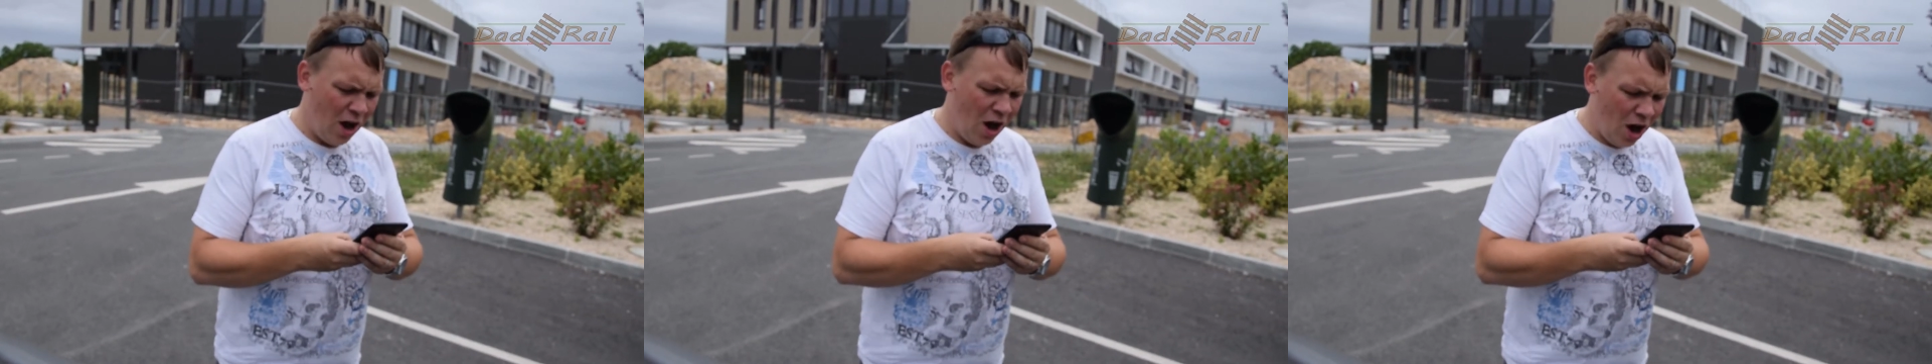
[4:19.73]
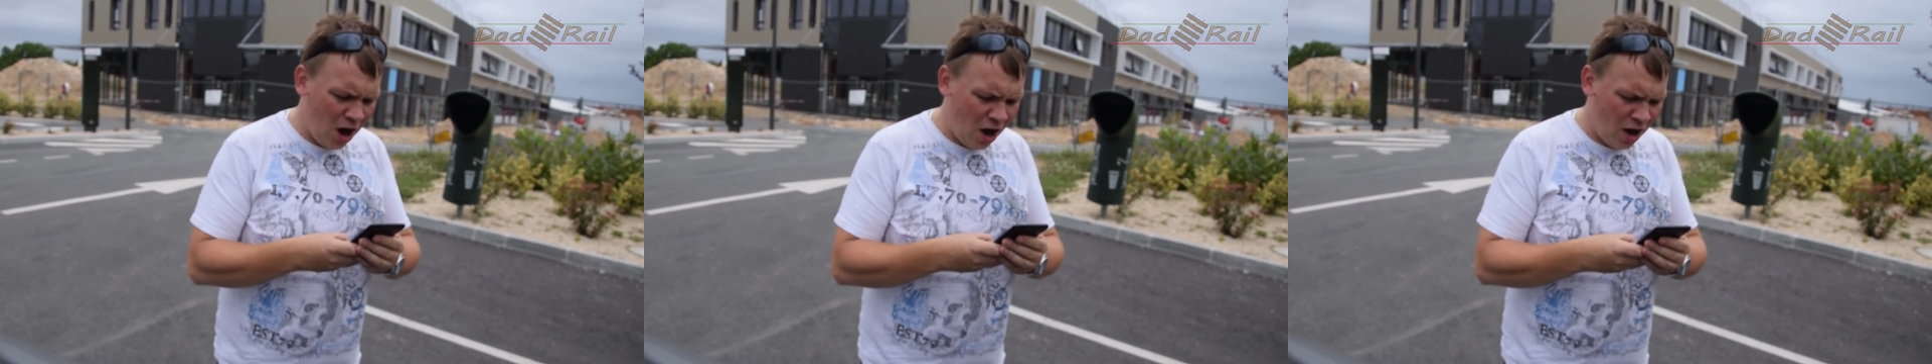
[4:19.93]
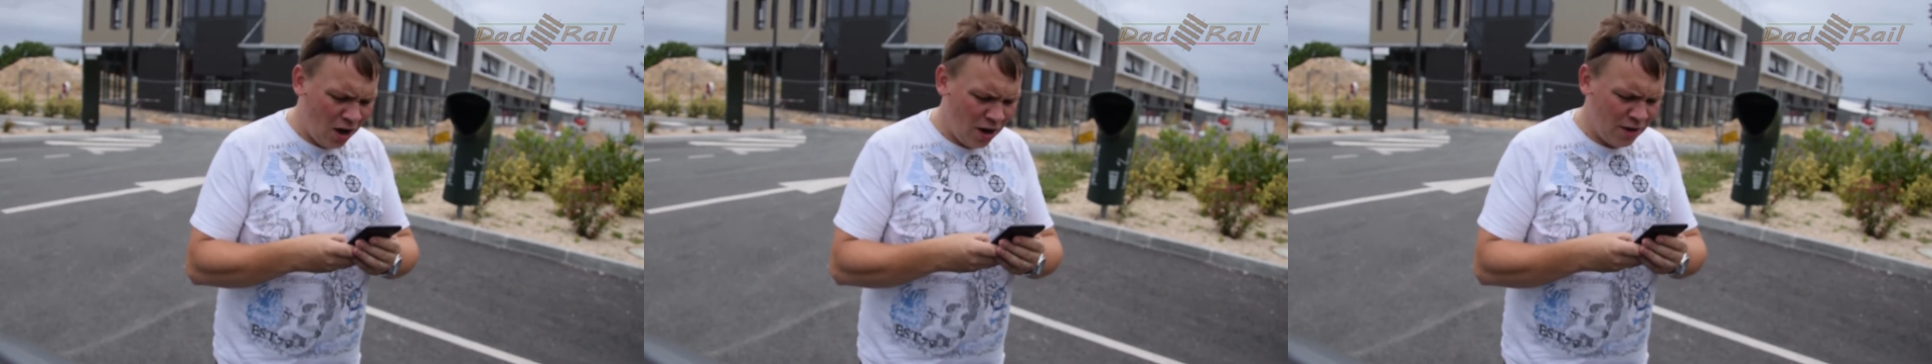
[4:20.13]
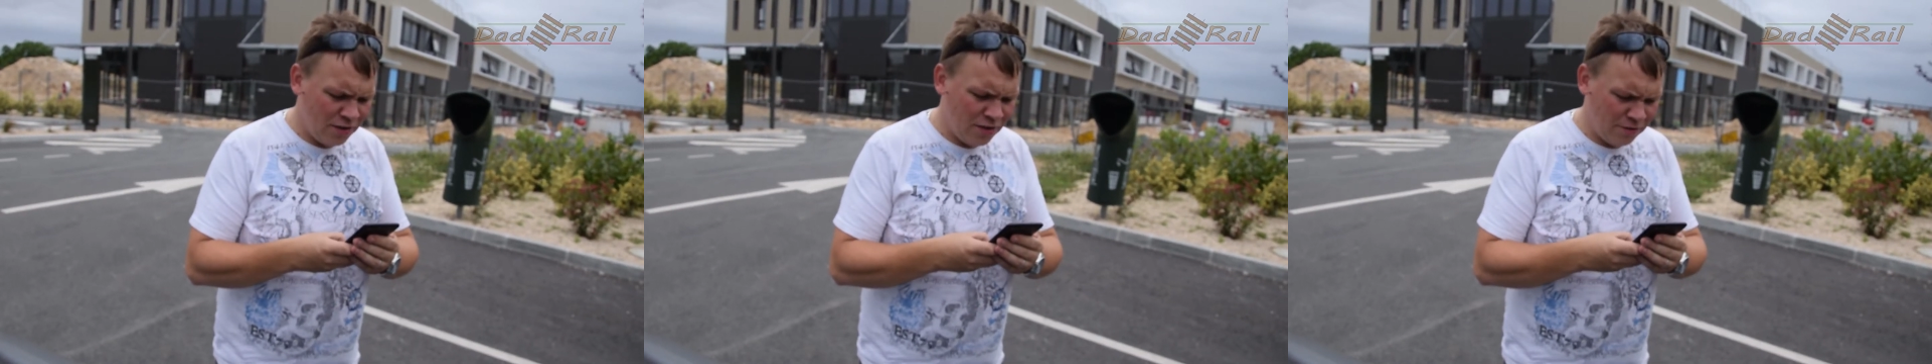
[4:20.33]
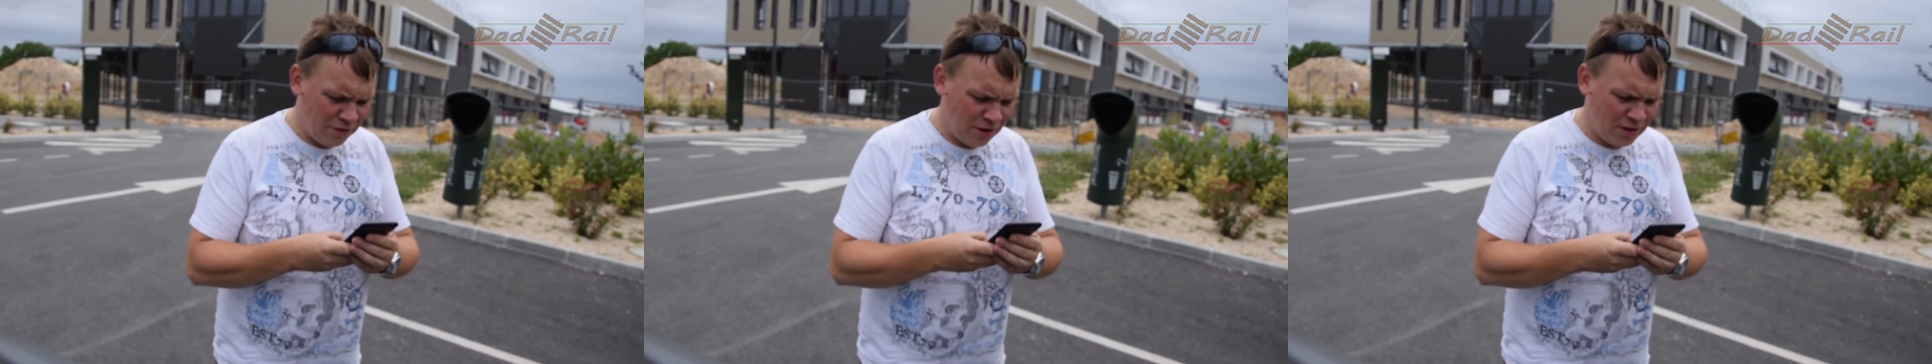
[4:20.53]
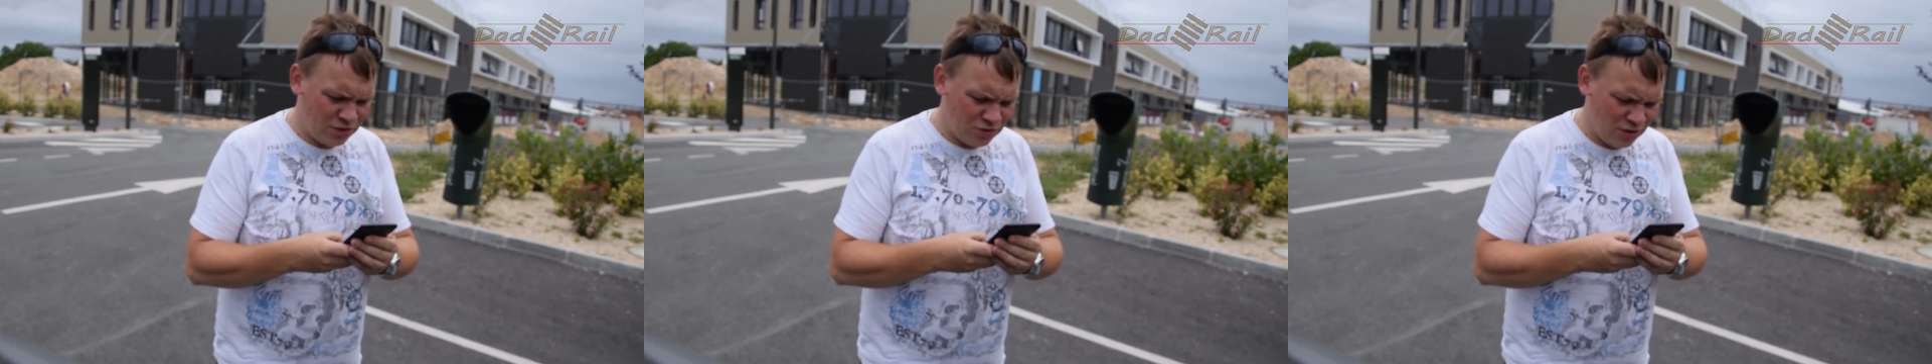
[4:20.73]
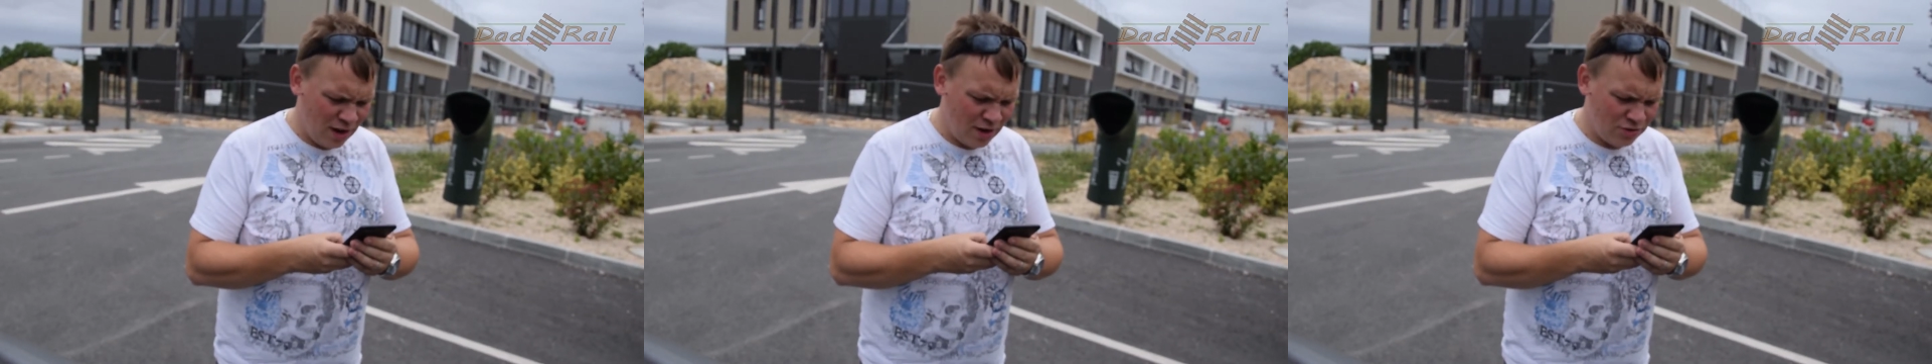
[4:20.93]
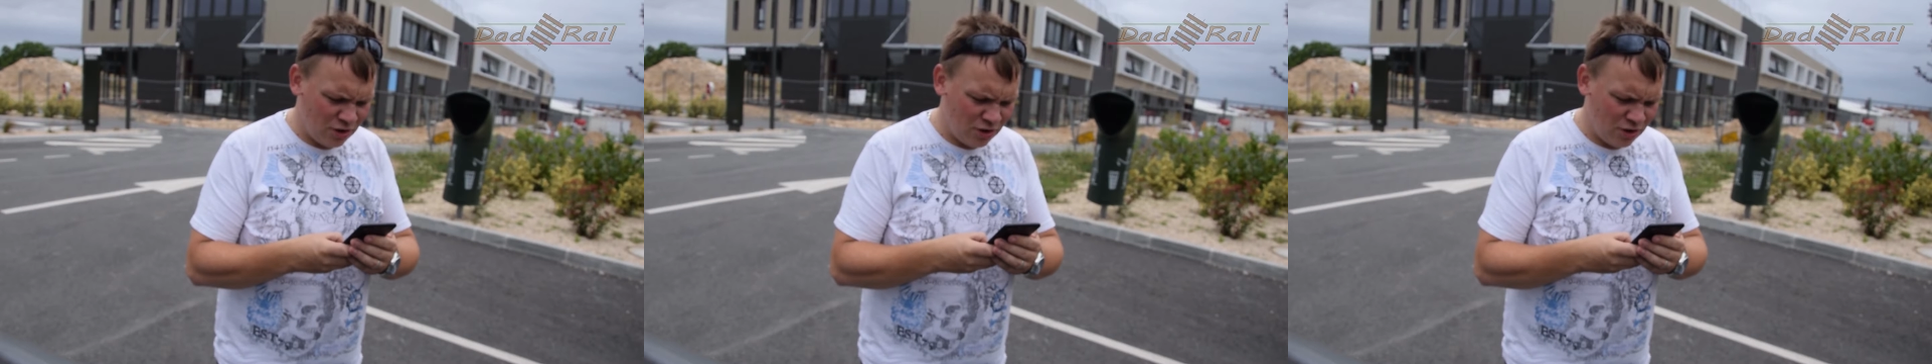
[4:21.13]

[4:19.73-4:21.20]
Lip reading: Are the French train